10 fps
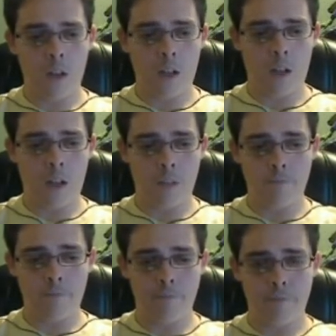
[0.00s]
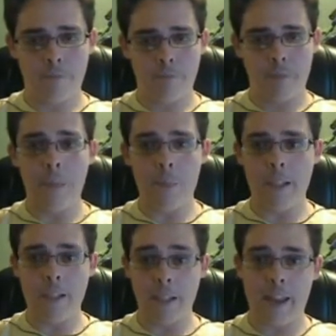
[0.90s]

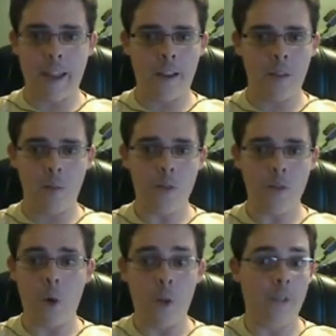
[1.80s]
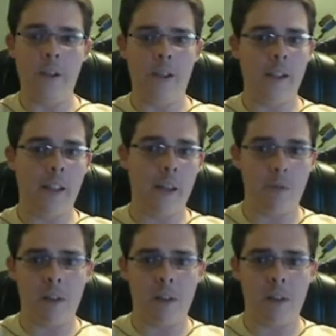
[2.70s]
because it can totally affect the game. If